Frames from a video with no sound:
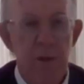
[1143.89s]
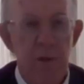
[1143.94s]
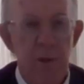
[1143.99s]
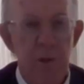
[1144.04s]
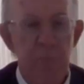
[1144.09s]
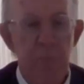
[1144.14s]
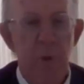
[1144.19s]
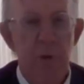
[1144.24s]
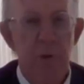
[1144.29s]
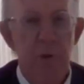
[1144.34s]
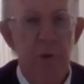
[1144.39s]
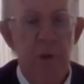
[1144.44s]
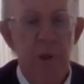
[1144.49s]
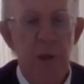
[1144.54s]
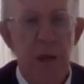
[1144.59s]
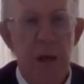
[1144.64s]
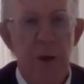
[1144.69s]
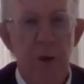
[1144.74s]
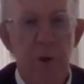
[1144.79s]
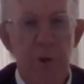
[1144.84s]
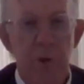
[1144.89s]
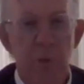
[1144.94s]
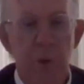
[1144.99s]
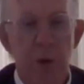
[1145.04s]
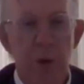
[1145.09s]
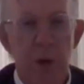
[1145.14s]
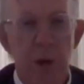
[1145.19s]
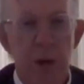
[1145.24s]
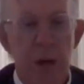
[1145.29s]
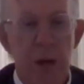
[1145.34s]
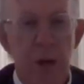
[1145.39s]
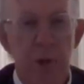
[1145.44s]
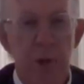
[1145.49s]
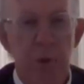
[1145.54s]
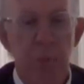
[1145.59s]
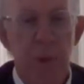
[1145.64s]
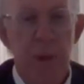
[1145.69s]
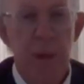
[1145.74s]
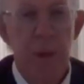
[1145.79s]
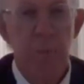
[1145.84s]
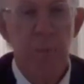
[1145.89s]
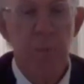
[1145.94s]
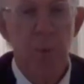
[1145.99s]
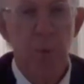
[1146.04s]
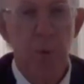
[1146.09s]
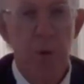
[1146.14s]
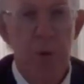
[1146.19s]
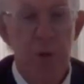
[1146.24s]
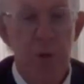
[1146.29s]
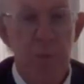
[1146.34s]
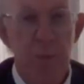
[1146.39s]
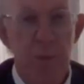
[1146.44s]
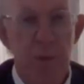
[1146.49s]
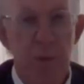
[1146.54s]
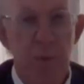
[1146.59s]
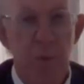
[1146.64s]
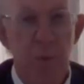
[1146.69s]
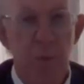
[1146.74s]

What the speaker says: the respondent cannot work elsewhere for Elizabeth.